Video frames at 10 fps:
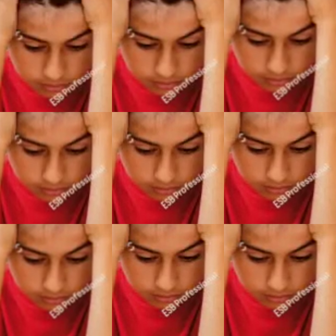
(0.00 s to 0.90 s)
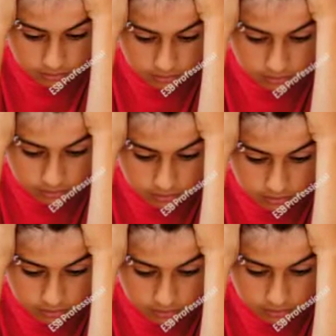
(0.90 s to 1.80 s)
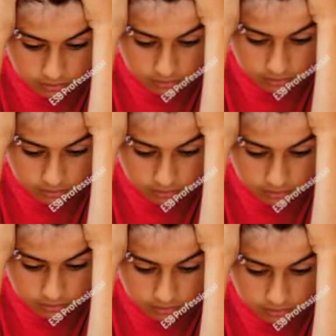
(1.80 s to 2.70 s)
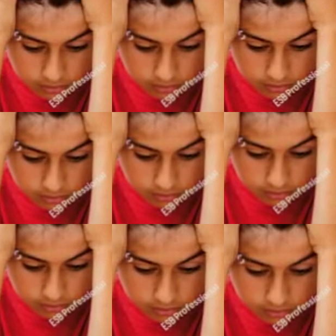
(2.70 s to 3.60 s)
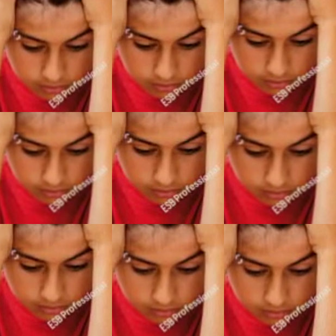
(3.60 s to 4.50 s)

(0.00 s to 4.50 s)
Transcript: A text may be too difficult because it contains